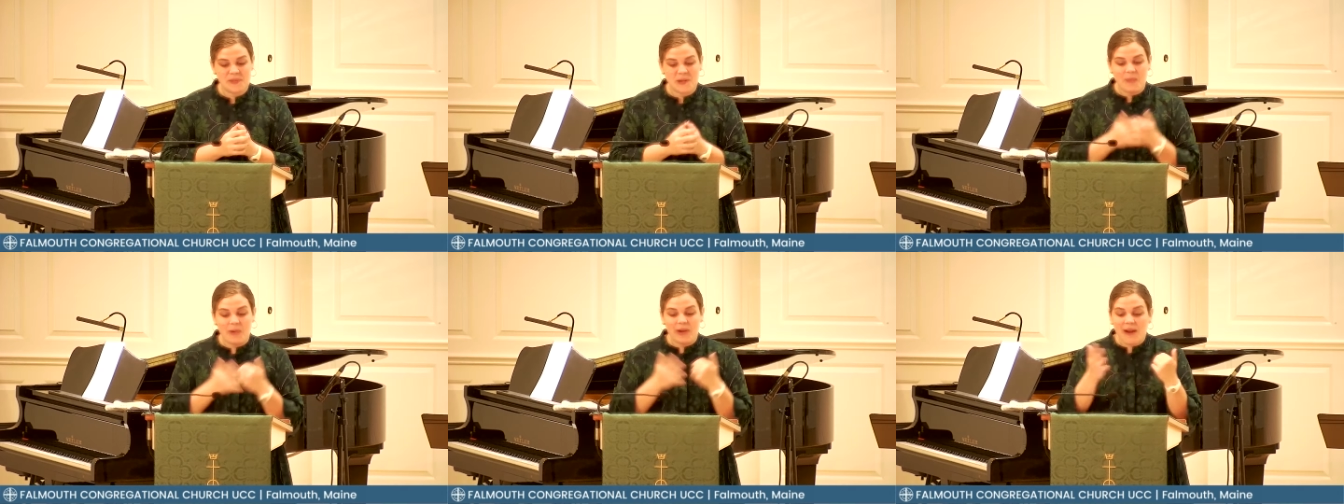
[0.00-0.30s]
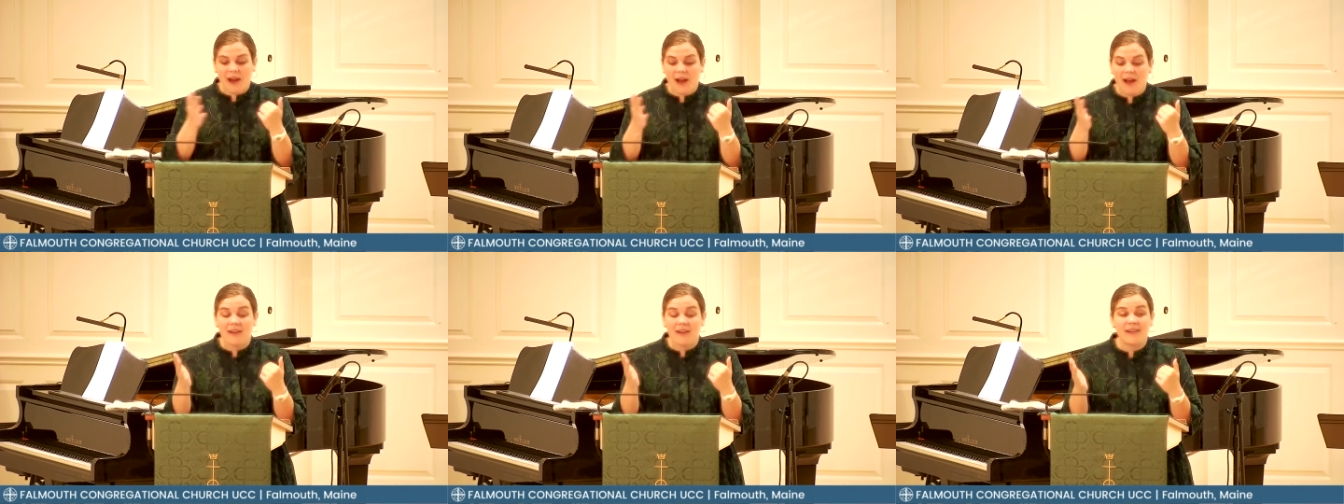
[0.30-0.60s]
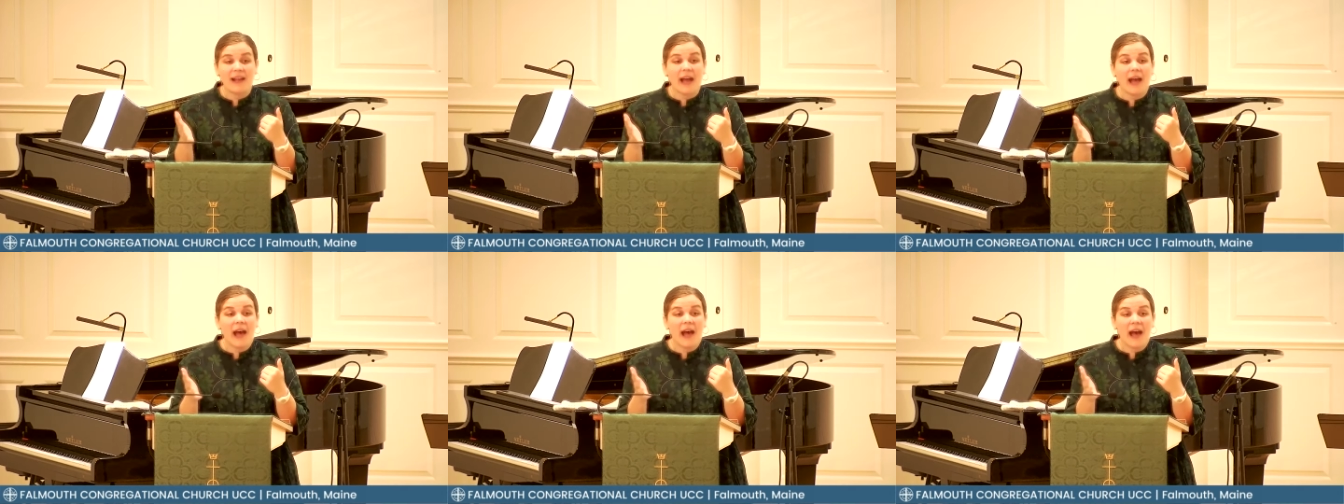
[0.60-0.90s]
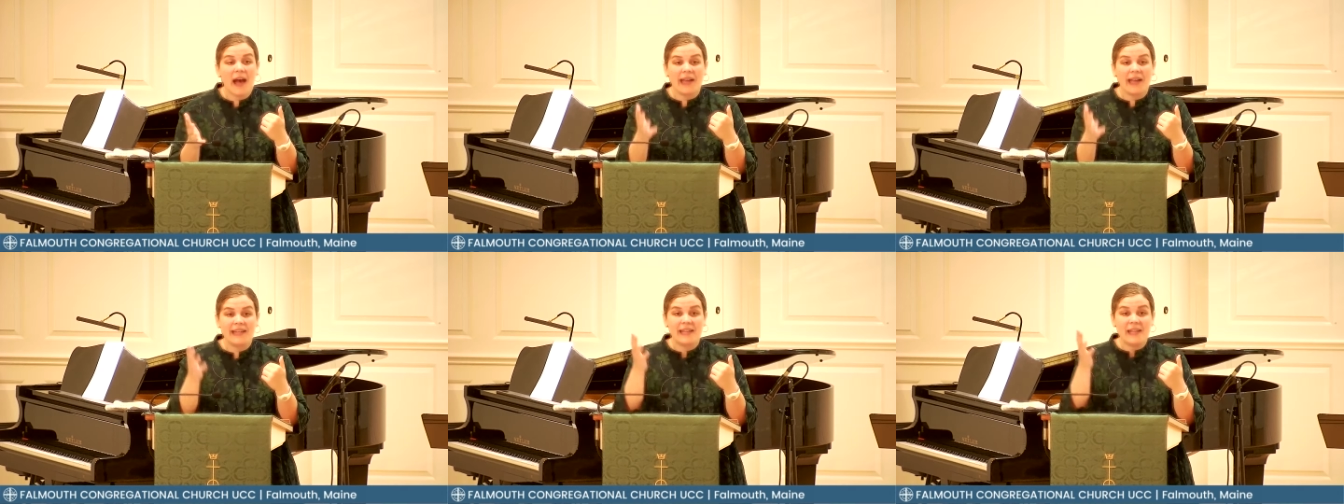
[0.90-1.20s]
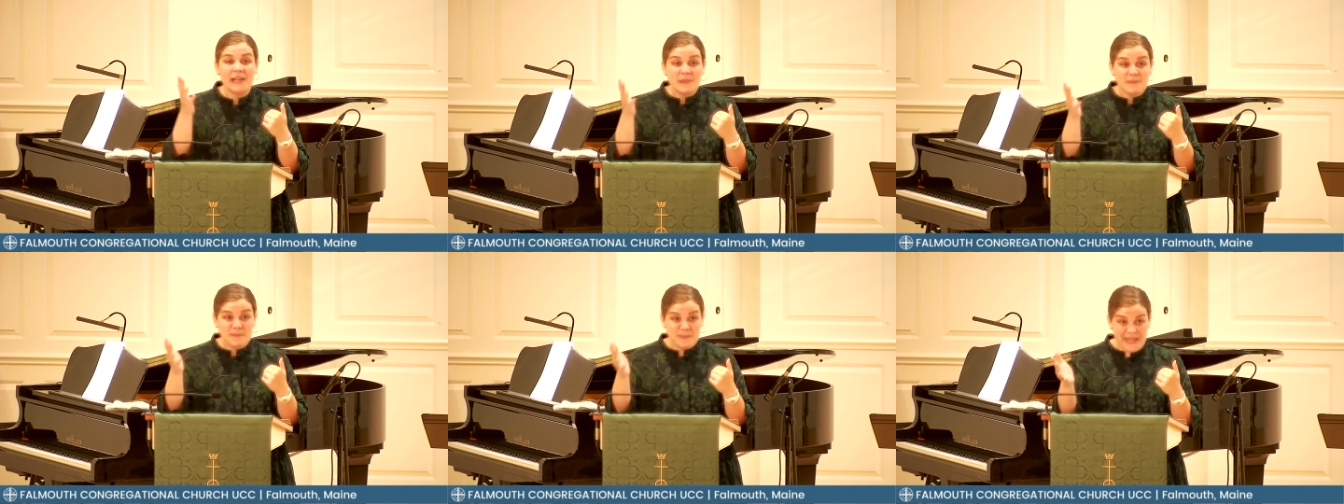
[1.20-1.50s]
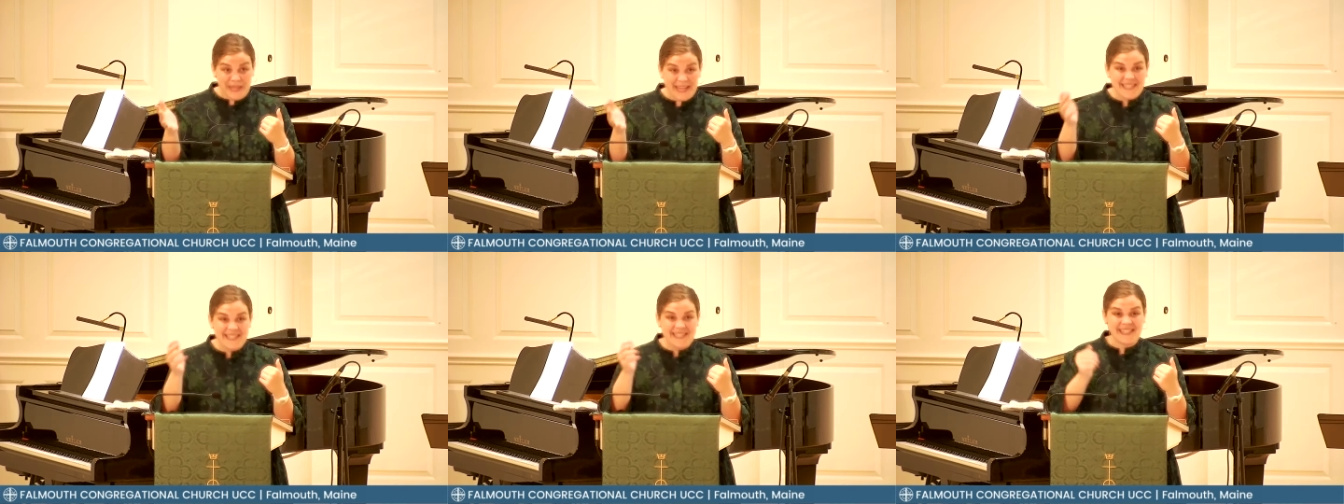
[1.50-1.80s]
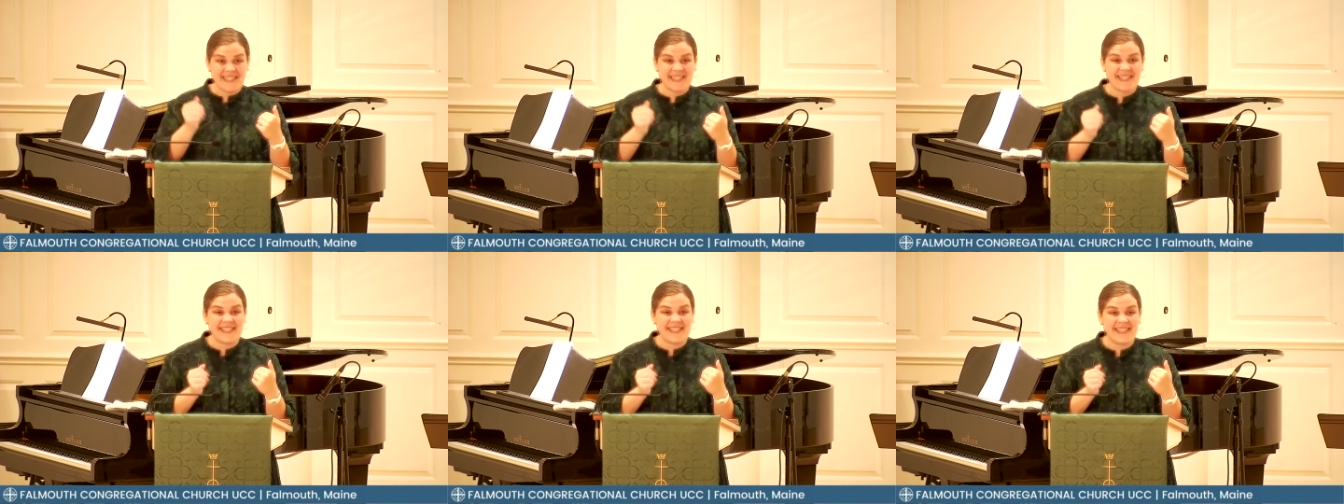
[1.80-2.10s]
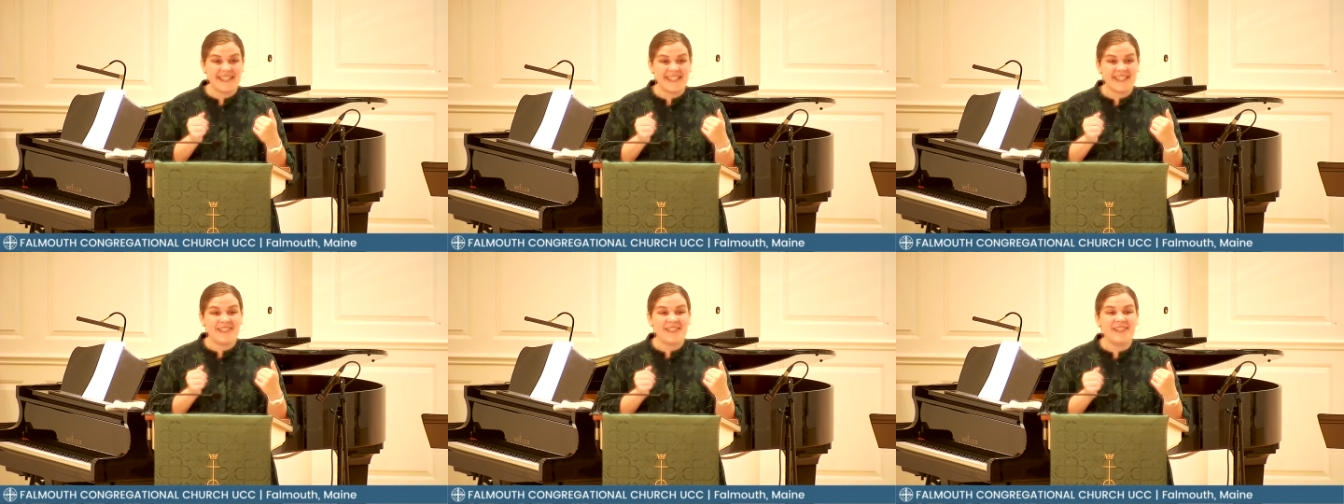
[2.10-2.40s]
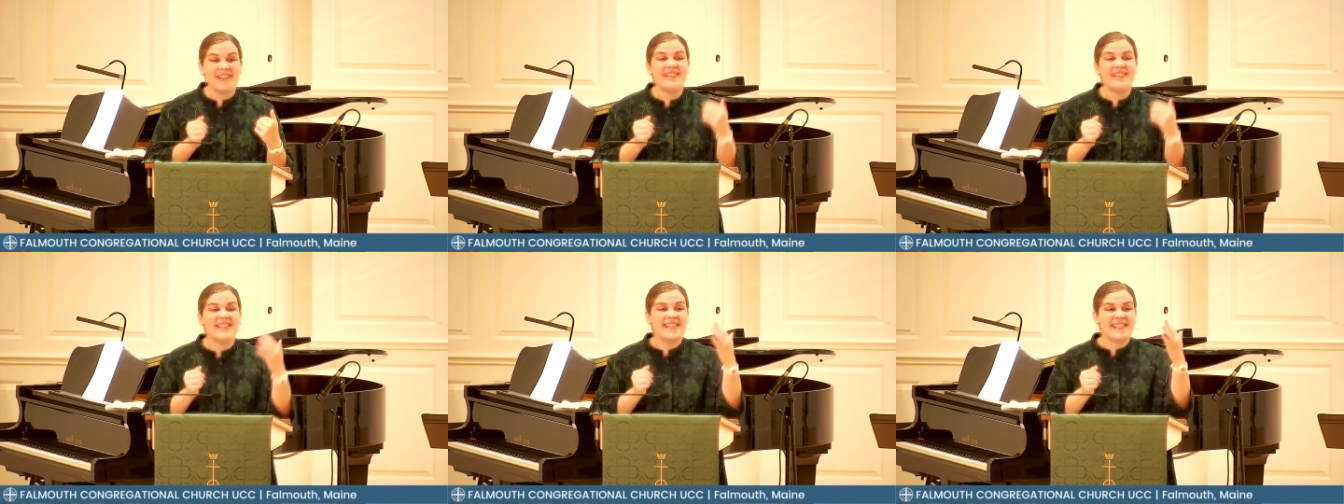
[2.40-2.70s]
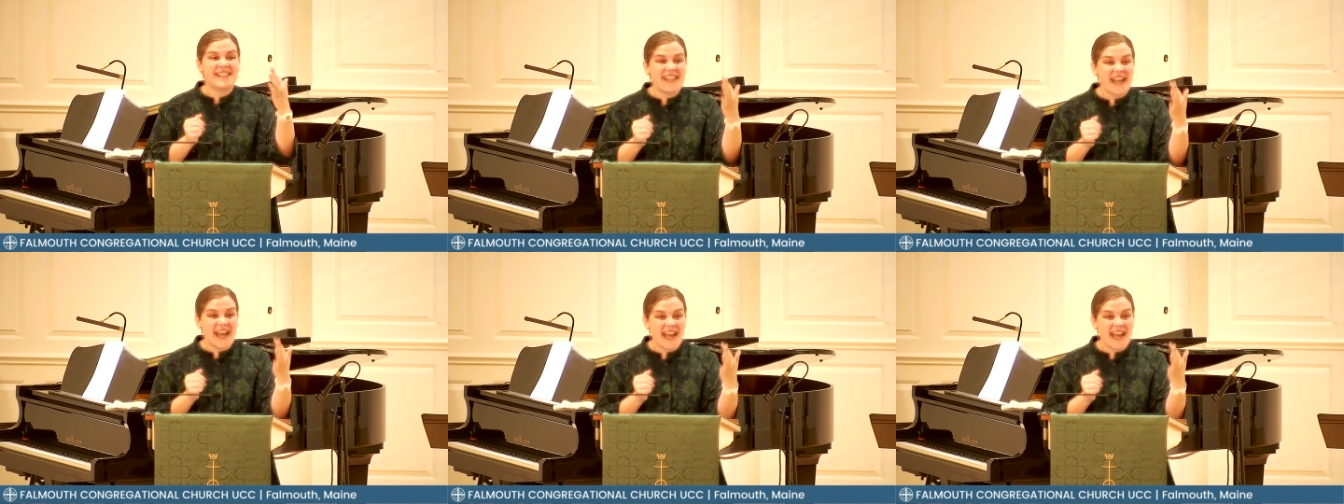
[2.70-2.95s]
where our God blesses the adults